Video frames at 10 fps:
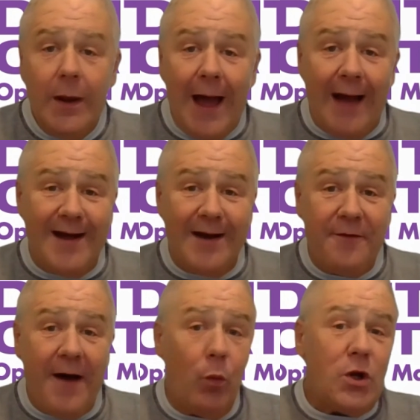
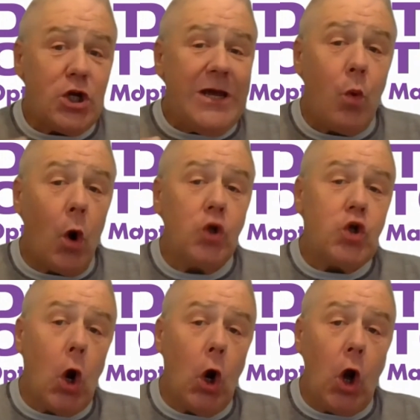identify which keywords
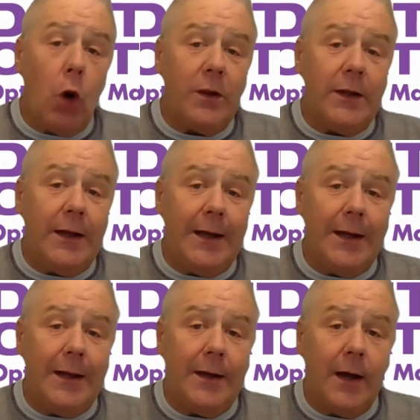are currently
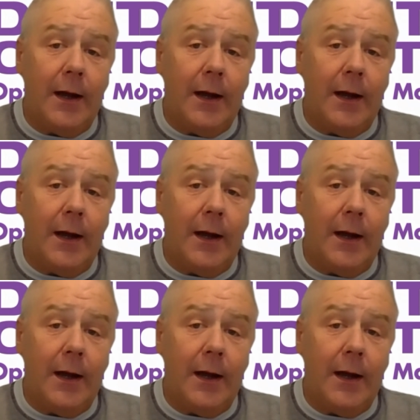in